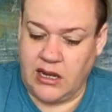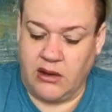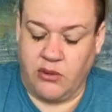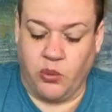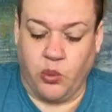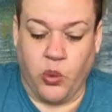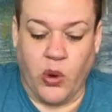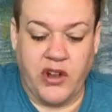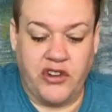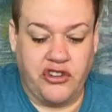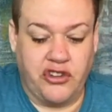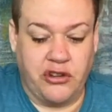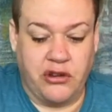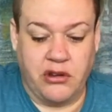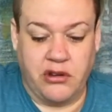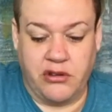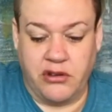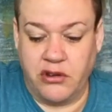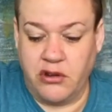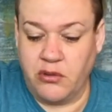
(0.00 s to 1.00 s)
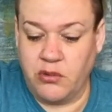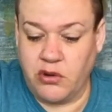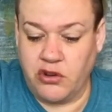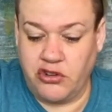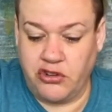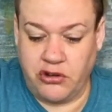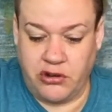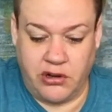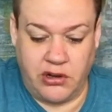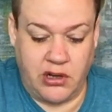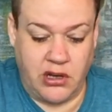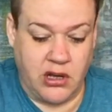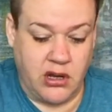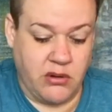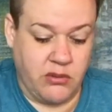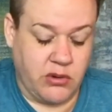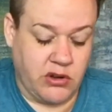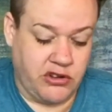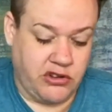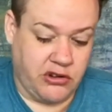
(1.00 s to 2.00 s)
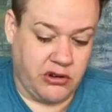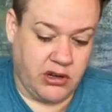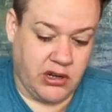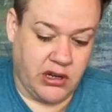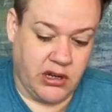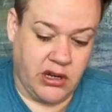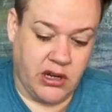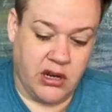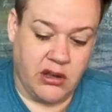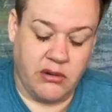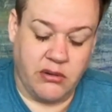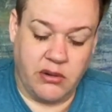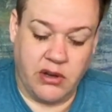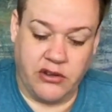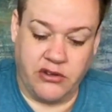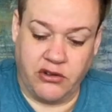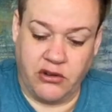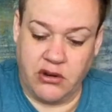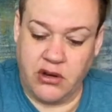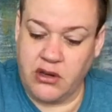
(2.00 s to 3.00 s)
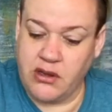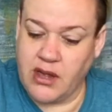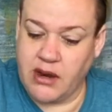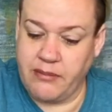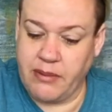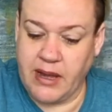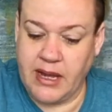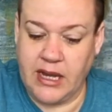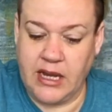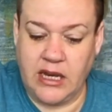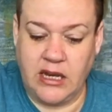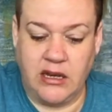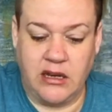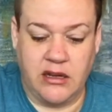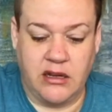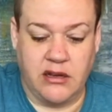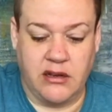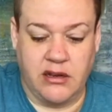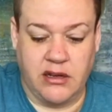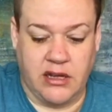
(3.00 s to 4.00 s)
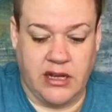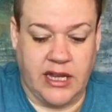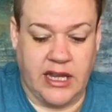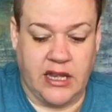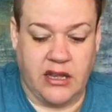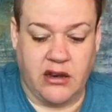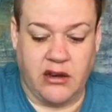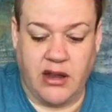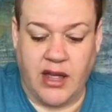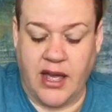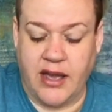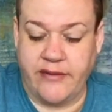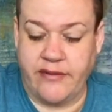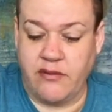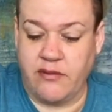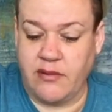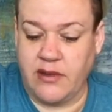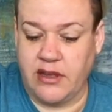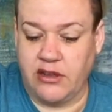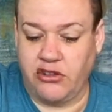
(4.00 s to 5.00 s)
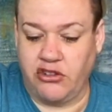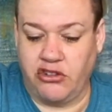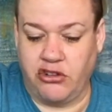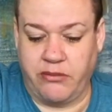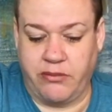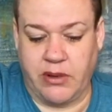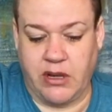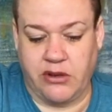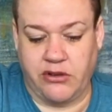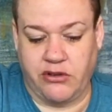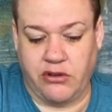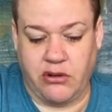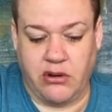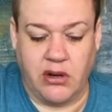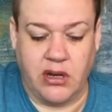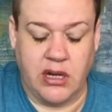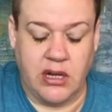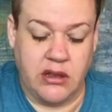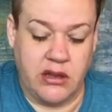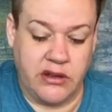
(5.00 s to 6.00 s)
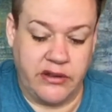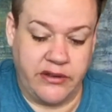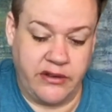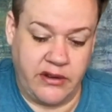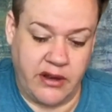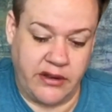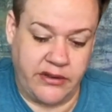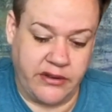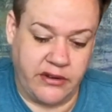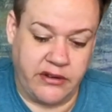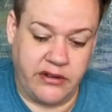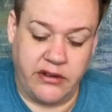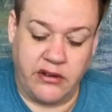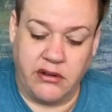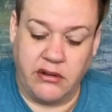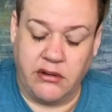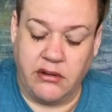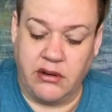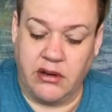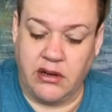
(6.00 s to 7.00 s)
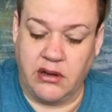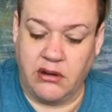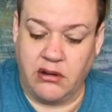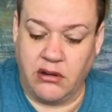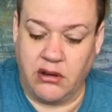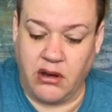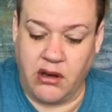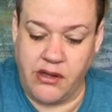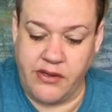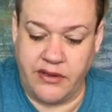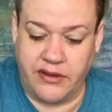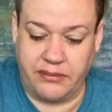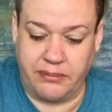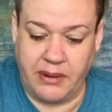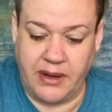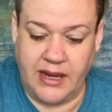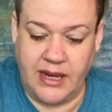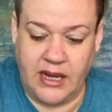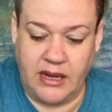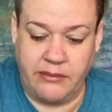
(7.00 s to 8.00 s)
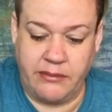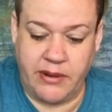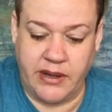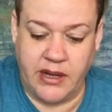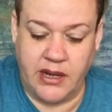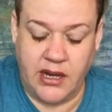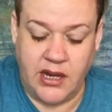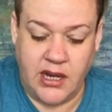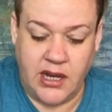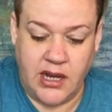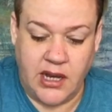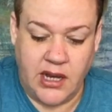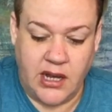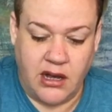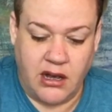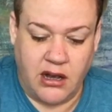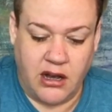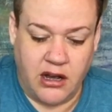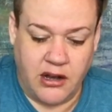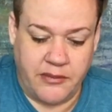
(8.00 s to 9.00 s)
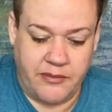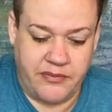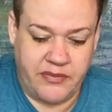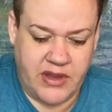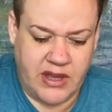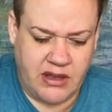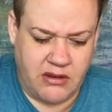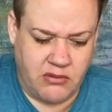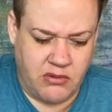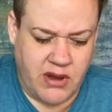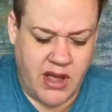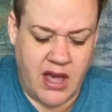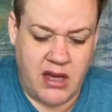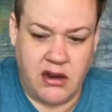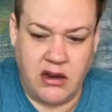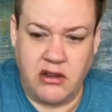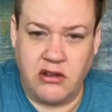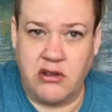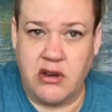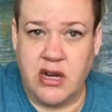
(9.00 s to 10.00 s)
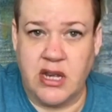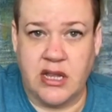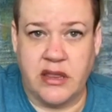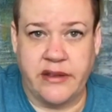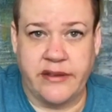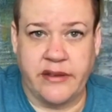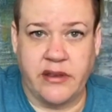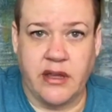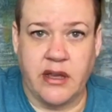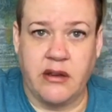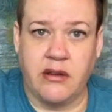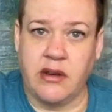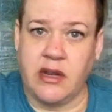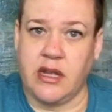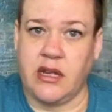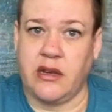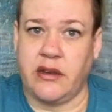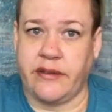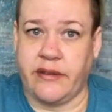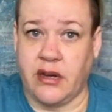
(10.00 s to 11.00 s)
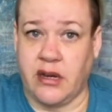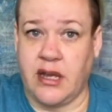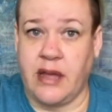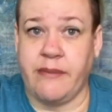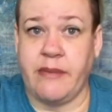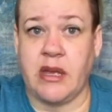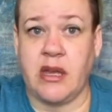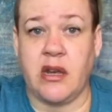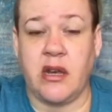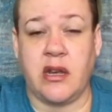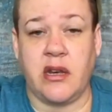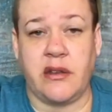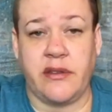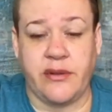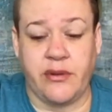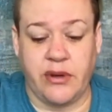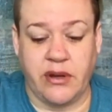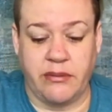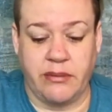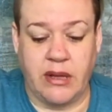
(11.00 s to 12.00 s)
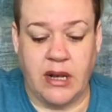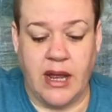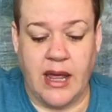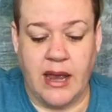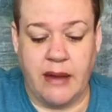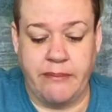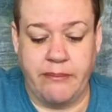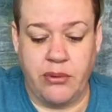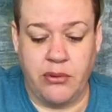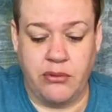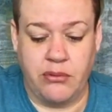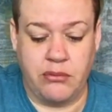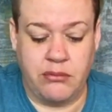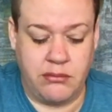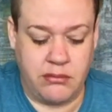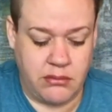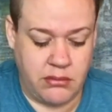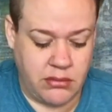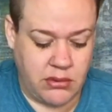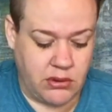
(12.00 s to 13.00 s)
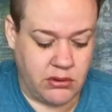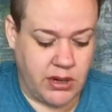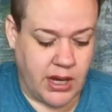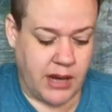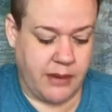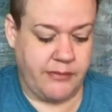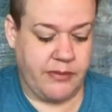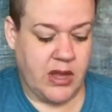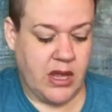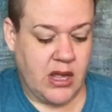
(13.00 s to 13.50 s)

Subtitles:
what should you do, where should you go, what should you, because you're in a lot of pain, you can't have a relationship because you're in this destitute and all this pain, but in reality, you're going to get this clarity, and it's going to come in, and it's going to be like, boom, okay.